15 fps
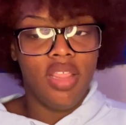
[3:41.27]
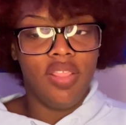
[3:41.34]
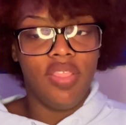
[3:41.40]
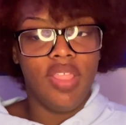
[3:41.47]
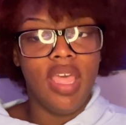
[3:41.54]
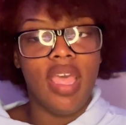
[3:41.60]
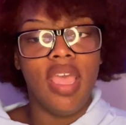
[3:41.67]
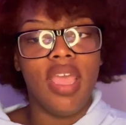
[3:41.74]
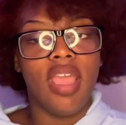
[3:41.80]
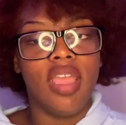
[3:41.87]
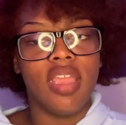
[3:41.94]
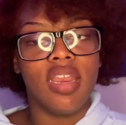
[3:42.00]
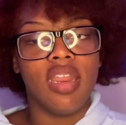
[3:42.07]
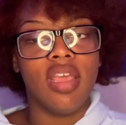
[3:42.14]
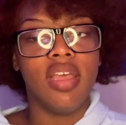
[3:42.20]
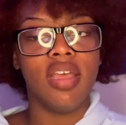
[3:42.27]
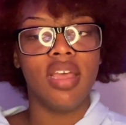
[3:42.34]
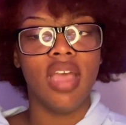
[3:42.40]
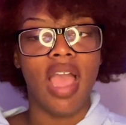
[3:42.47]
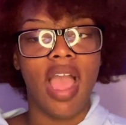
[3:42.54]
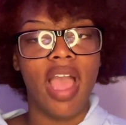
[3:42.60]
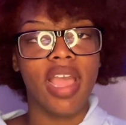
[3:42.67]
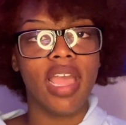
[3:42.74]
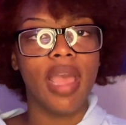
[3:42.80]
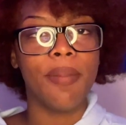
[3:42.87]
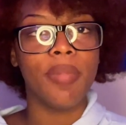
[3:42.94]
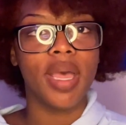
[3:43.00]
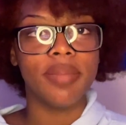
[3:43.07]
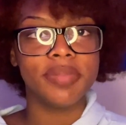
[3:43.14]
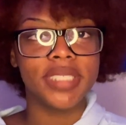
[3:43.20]
that I got
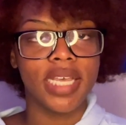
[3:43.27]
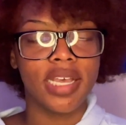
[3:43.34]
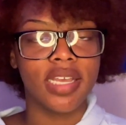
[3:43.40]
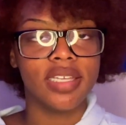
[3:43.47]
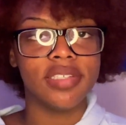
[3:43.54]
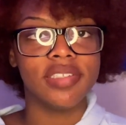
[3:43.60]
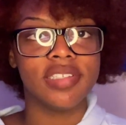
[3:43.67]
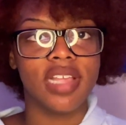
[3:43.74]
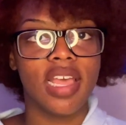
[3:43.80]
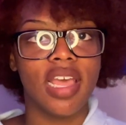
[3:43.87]
baptized